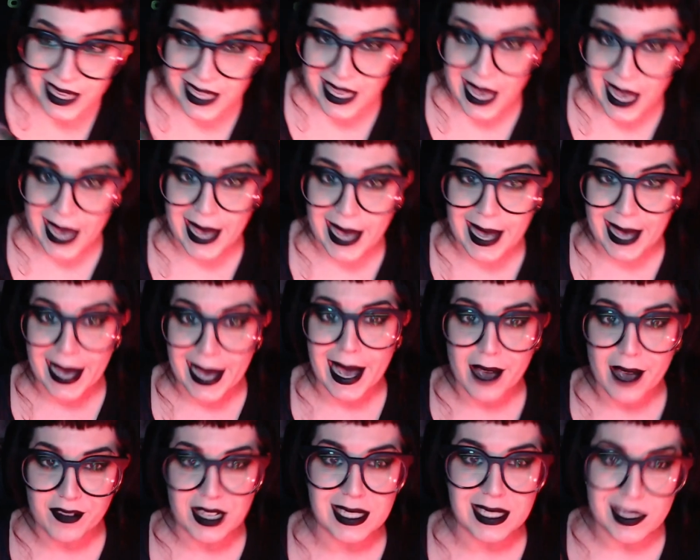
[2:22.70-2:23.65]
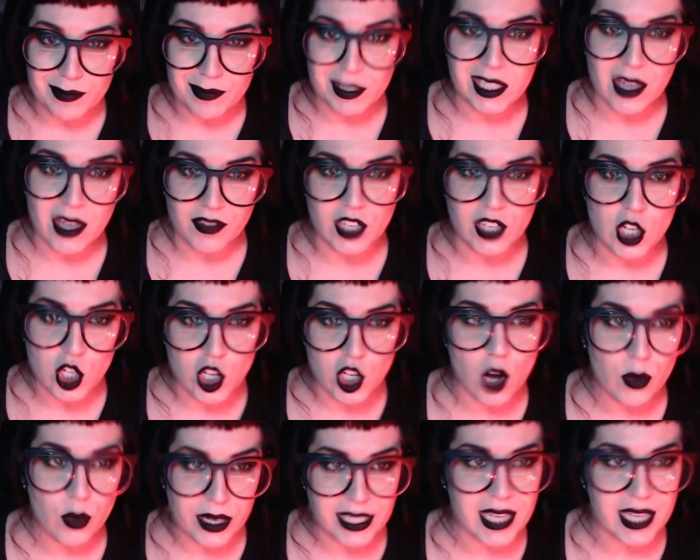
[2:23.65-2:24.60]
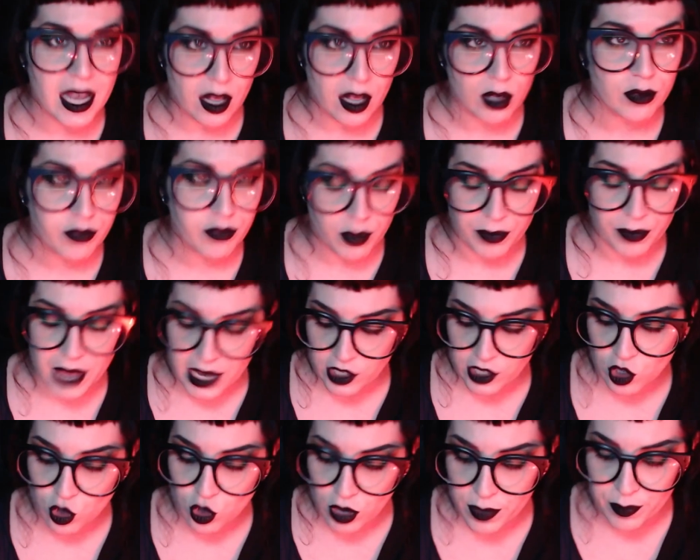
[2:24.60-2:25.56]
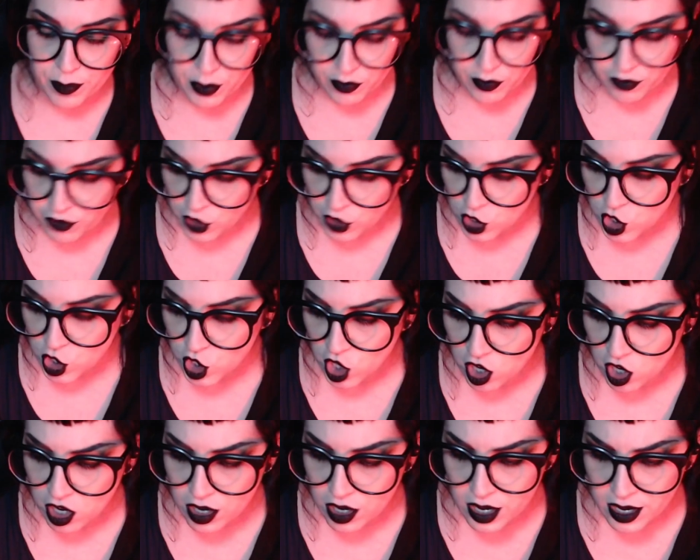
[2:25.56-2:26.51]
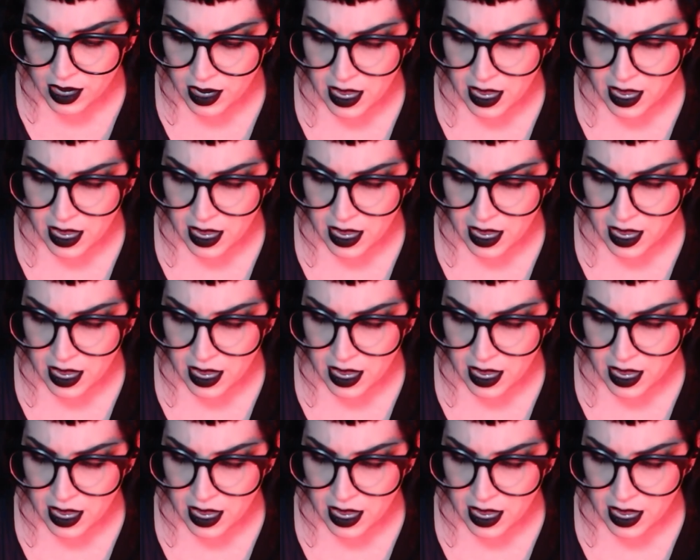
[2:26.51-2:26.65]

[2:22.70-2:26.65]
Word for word: Uh, I've got some stuff to show and tell from that trip for sure.